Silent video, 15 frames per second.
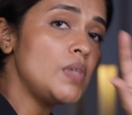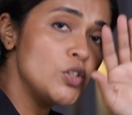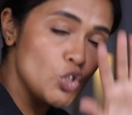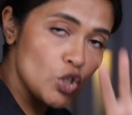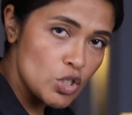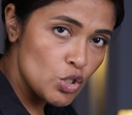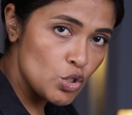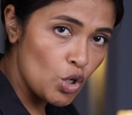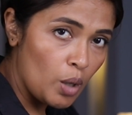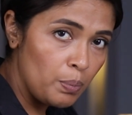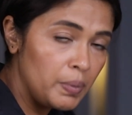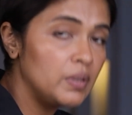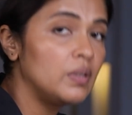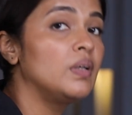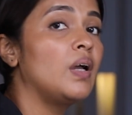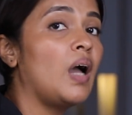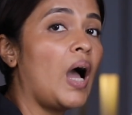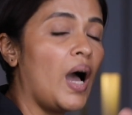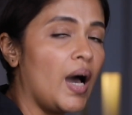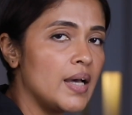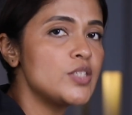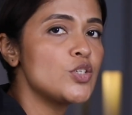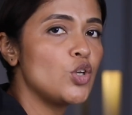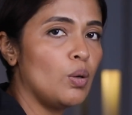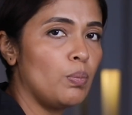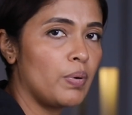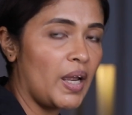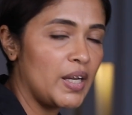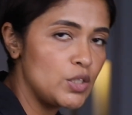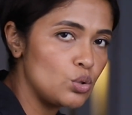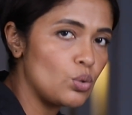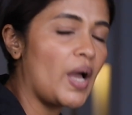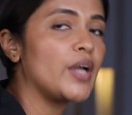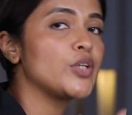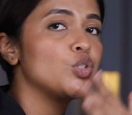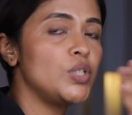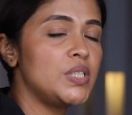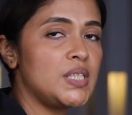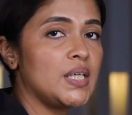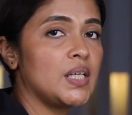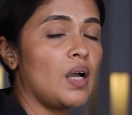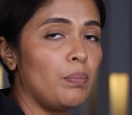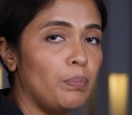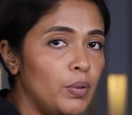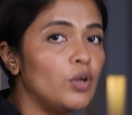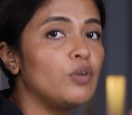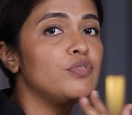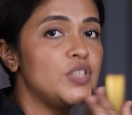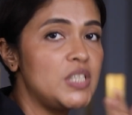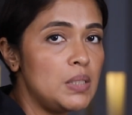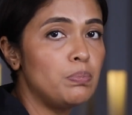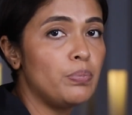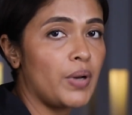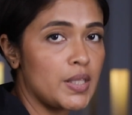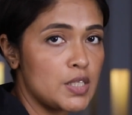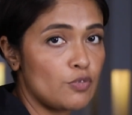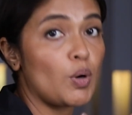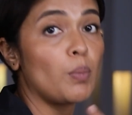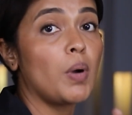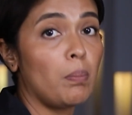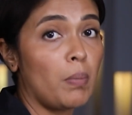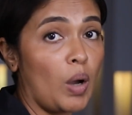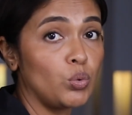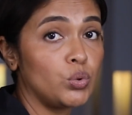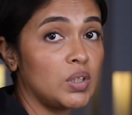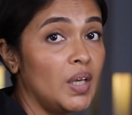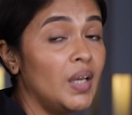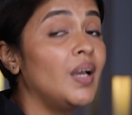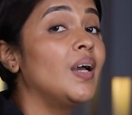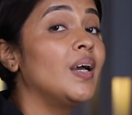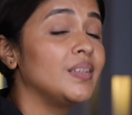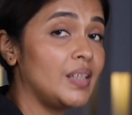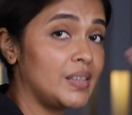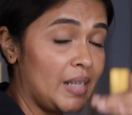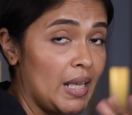Just stop. Ask your bride to actually take a couple of deep breaths from her mouth. That